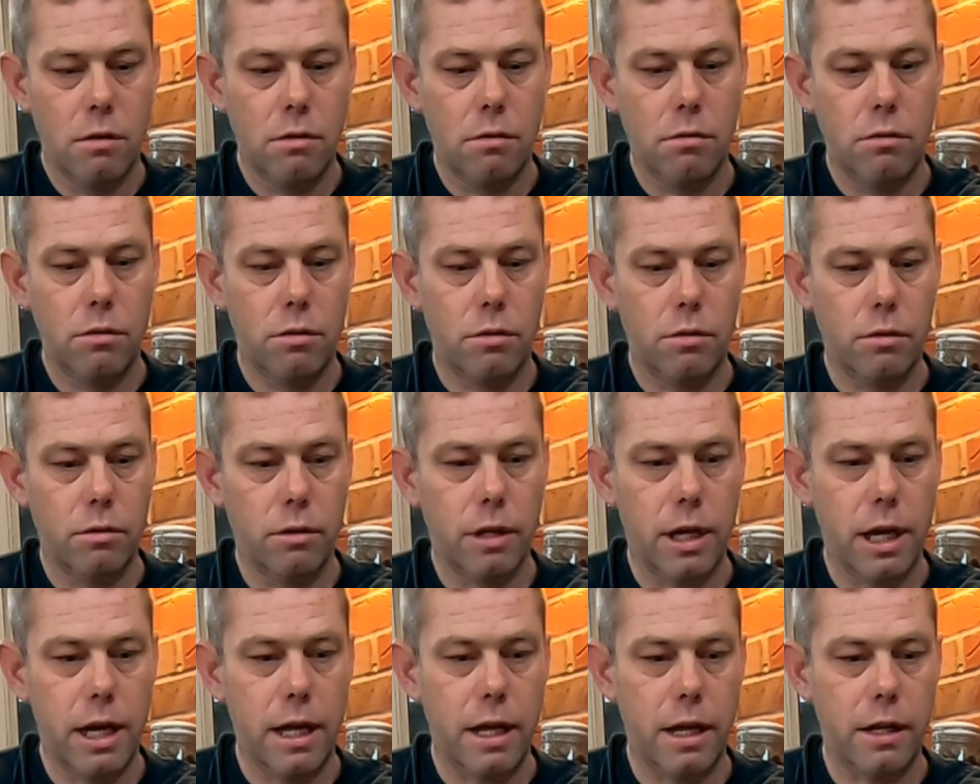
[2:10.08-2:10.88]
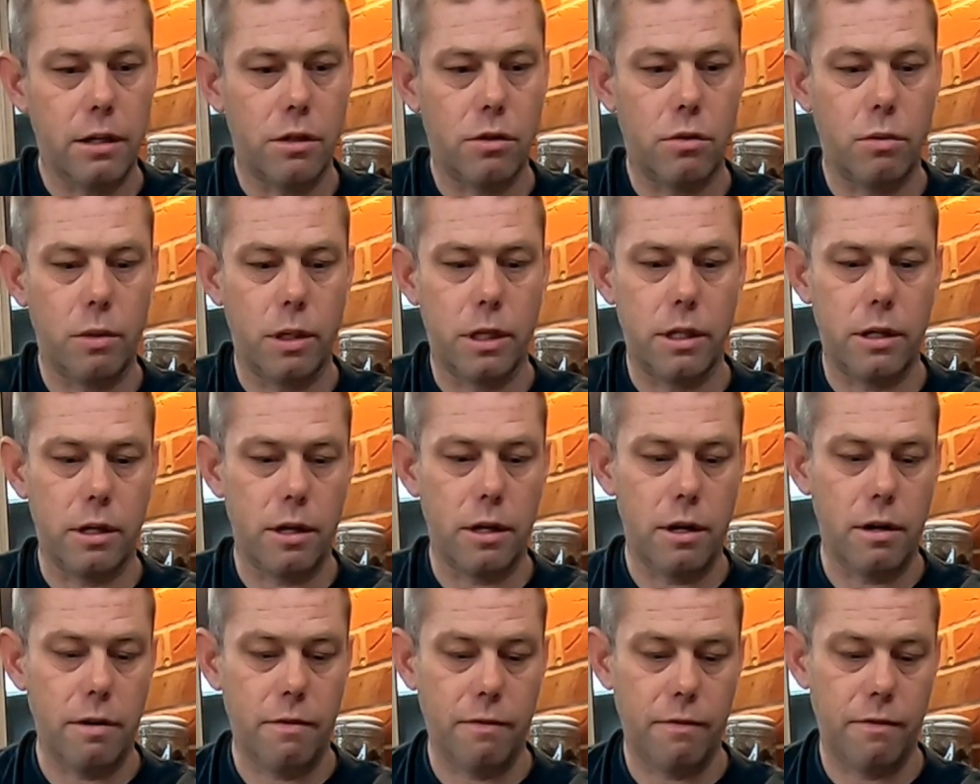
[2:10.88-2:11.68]
Undo that, that twists
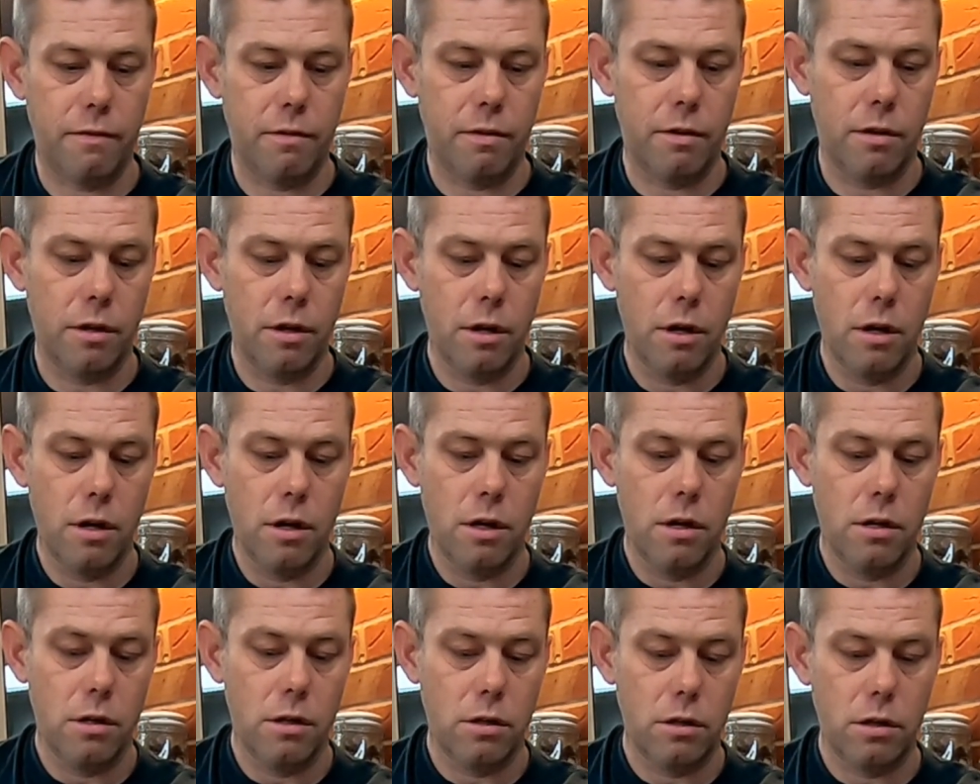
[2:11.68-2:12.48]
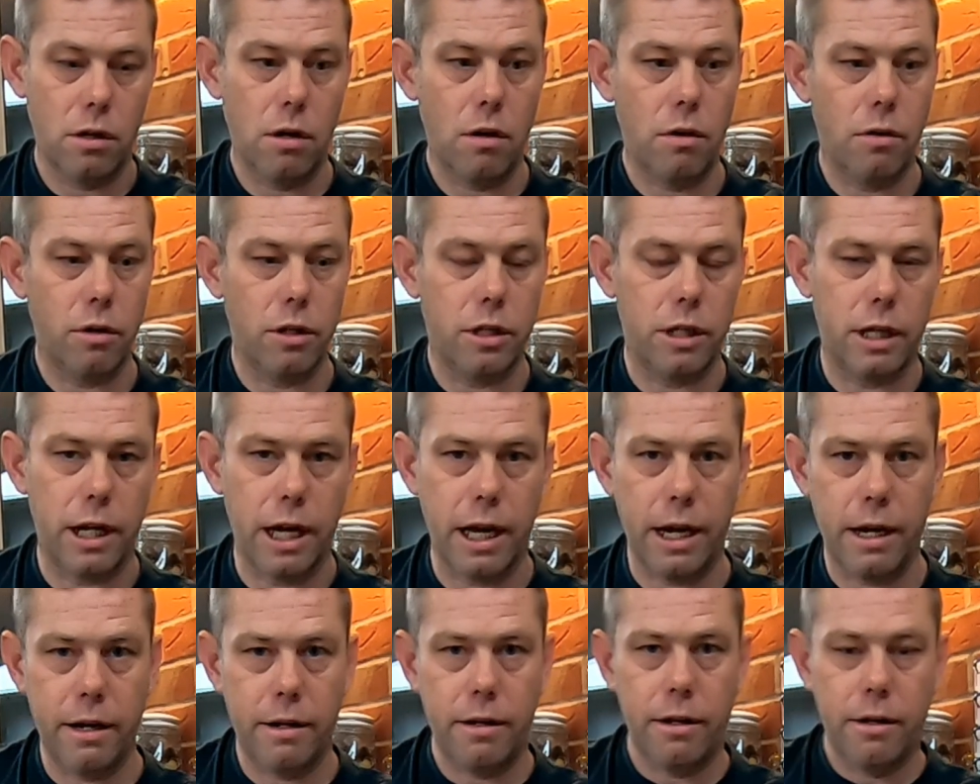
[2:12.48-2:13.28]
off, slides
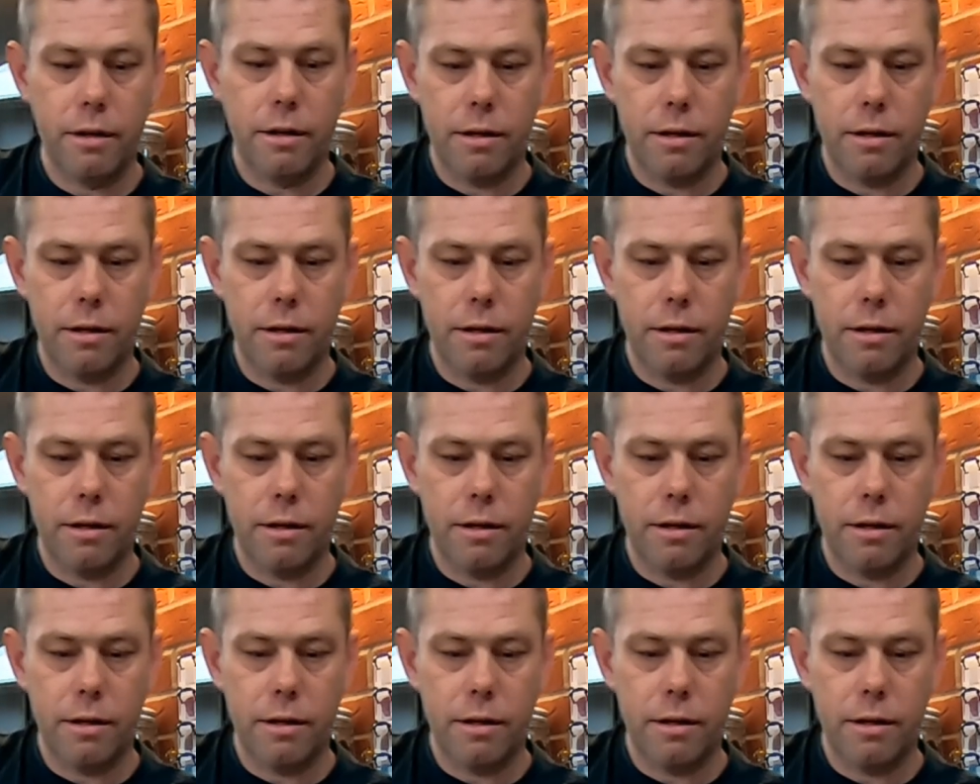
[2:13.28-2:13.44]
down.